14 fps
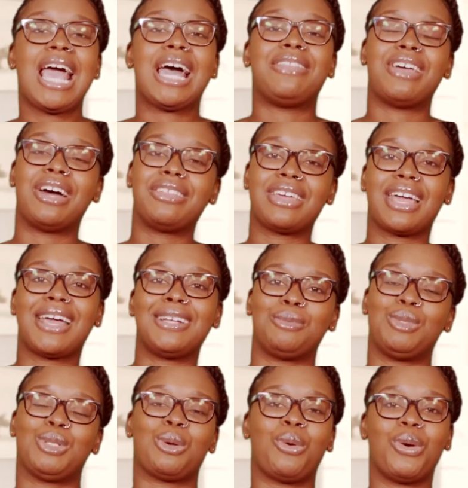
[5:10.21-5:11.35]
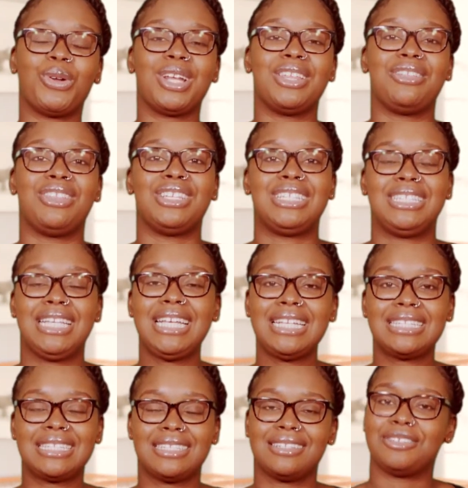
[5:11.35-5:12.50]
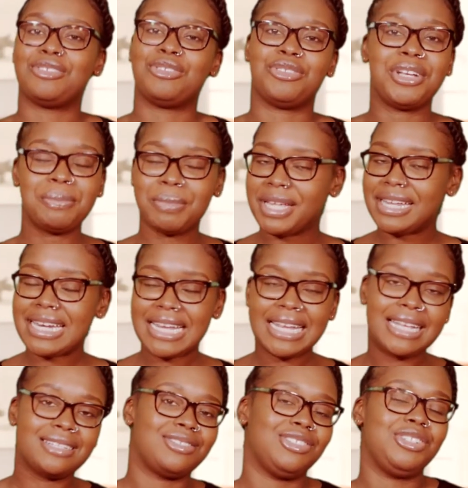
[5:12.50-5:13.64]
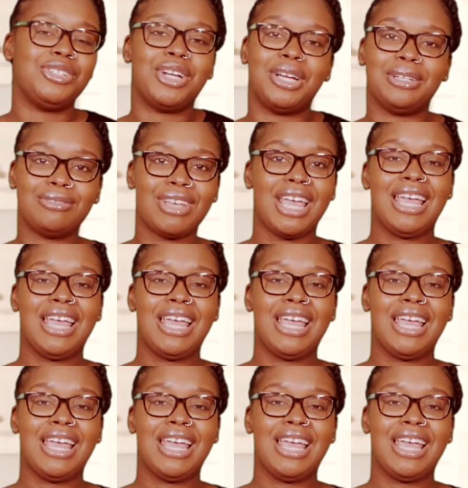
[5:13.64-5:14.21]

and the other hand was on the seat, gripping it, you know,